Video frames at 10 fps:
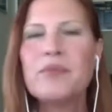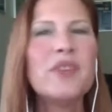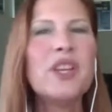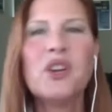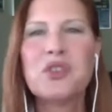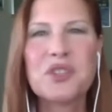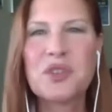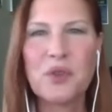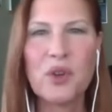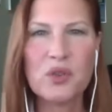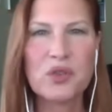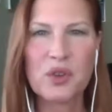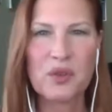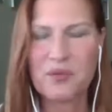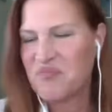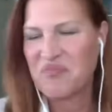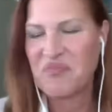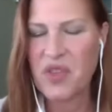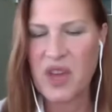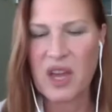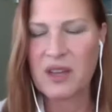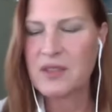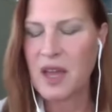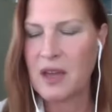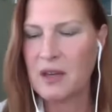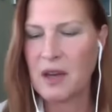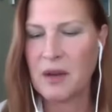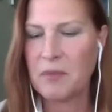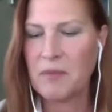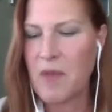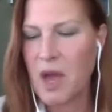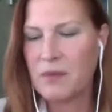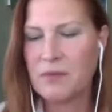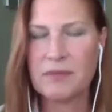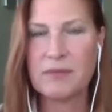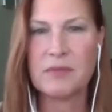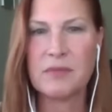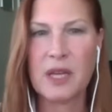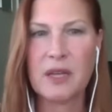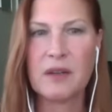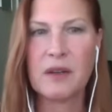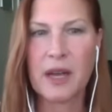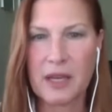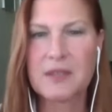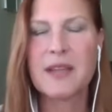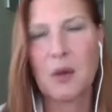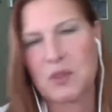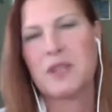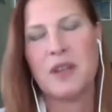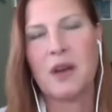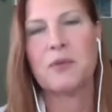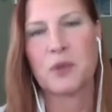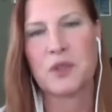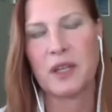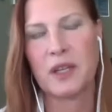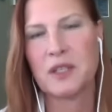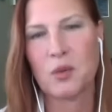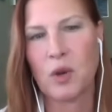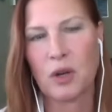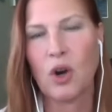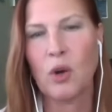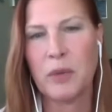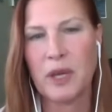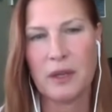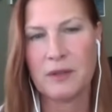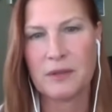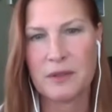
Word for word: you know, just a few sort of things. I and, um, and then I guess that was enough for Stanley to want to call me in.